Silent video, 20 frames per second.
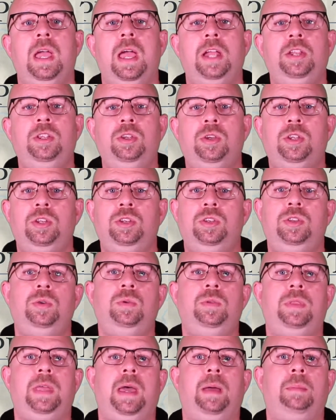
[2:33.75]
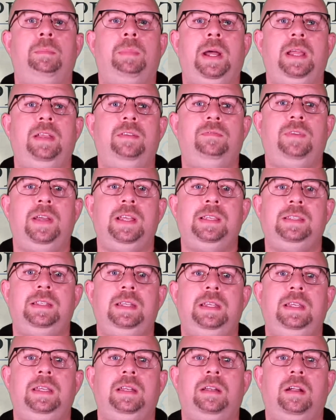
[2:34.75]
And you can do that by
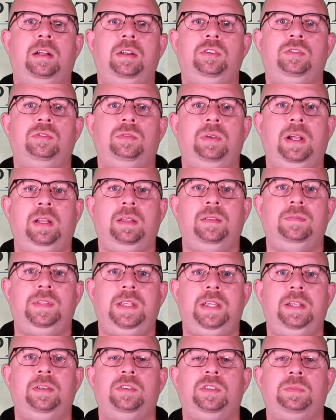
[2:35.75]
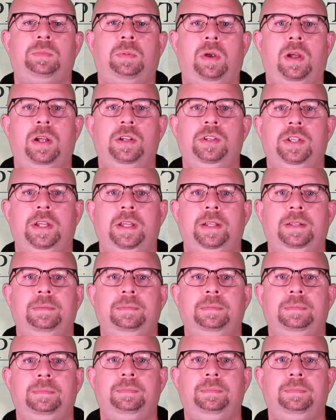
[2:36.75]
investing in our Trail of Tears project.